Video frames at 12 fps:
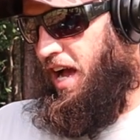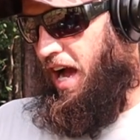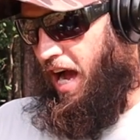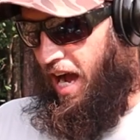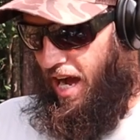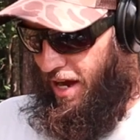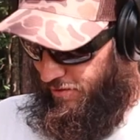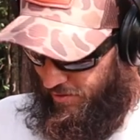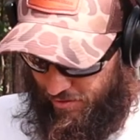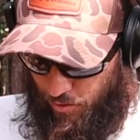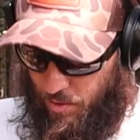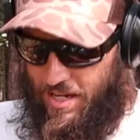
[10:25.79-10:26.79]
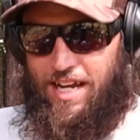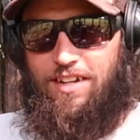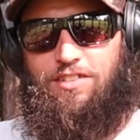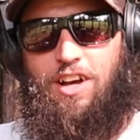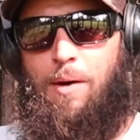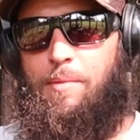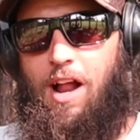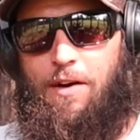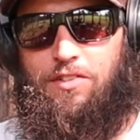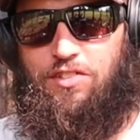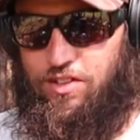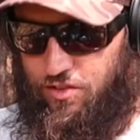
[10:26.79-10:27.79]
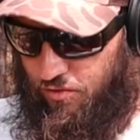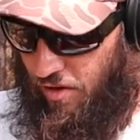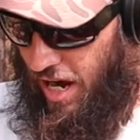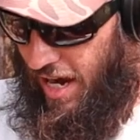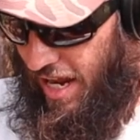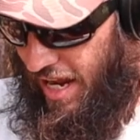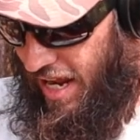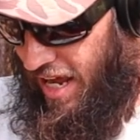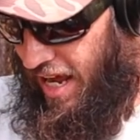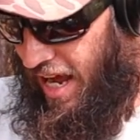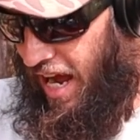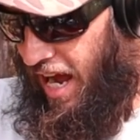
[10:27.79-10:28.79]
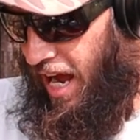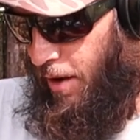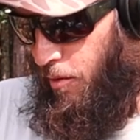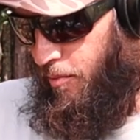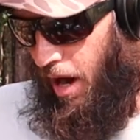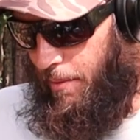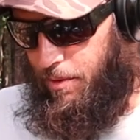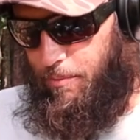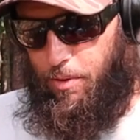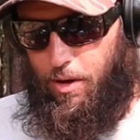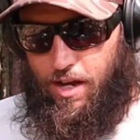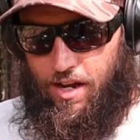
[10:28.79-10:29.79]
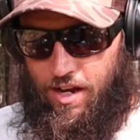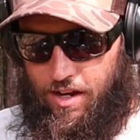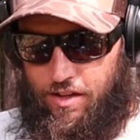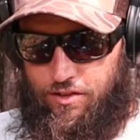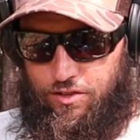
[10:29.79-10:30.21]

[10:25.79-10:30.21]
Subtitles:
The weekend's coming. Obviously, it's Friday. I will probably put another